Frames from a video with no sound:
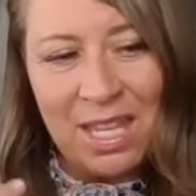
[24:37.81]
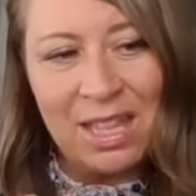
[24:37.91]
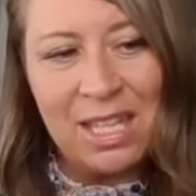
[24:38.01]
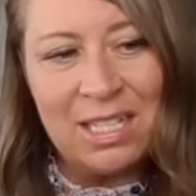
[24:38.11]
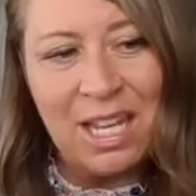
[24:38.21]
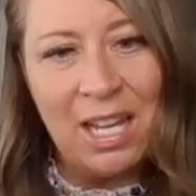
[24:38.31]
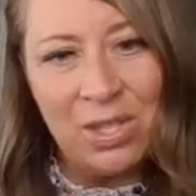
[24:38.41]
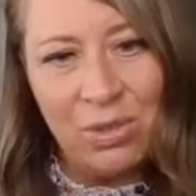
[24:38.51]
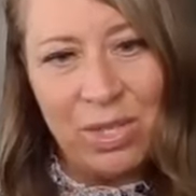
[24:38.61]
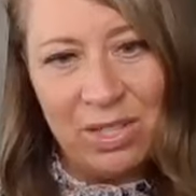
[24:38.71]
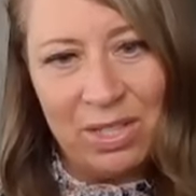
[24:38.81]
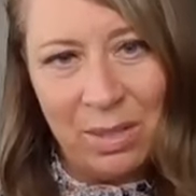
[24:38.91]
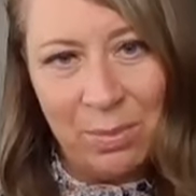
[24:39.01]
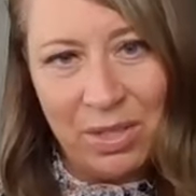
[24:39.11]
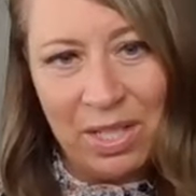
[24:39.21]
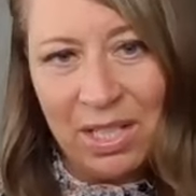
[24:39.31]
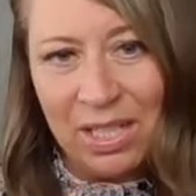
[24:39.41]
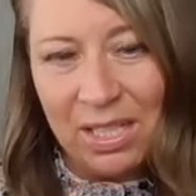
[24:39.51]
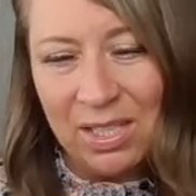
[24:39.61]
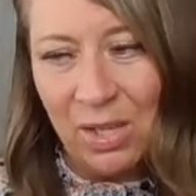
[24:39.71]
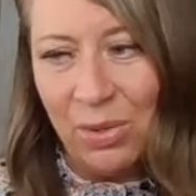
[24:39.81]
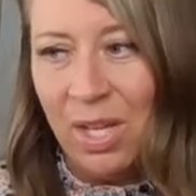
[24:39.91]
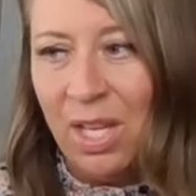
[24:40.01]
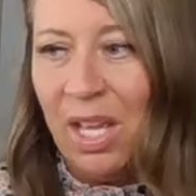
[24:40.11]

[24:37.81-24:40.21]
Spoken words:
thing that takes you into deeper healing. So